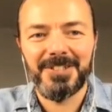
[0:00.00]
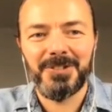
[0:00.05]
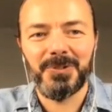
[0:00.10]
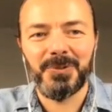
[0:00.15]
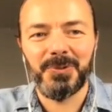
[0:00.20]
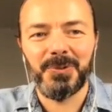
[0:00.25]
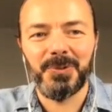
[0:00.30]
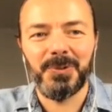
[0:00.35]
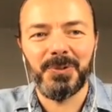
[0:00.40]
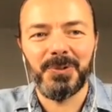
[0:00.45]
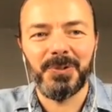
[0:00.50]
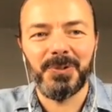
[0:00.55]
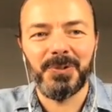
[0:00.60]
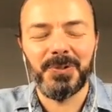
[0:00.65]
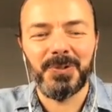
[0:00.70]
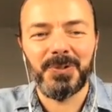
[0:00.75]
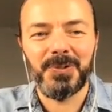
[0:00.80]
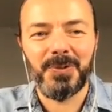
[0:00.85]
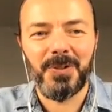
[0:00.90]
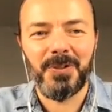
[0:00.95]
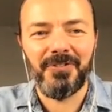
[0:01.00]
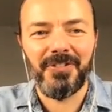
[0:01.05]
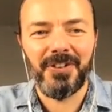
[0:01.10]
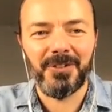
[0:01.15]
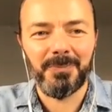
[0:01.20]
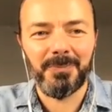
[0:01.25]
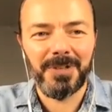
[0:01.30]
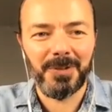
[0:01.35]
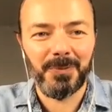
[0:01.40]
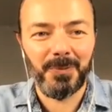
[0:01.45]
to to the
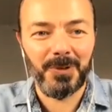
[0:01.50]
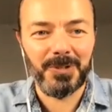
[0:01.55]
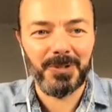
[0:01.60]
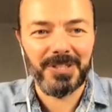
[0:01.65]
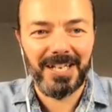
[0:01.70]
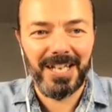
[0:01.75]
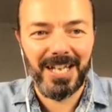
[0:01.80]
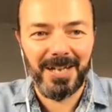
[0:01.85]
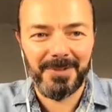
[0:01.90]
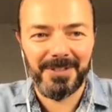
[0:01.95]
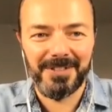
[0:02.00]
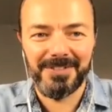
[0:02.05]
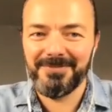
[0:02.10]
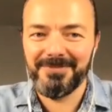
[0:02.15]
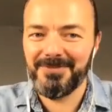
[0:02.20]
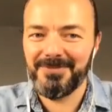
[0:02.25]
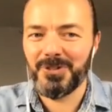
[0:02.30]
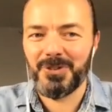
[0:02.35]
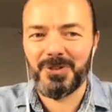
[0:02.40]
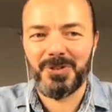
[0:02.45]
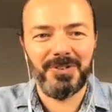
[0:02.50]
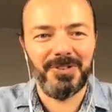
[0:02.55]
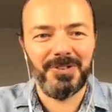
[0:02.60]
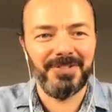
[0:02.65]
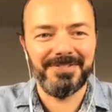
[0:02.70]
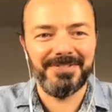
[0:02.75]
fountain pen was a Lamy for sure.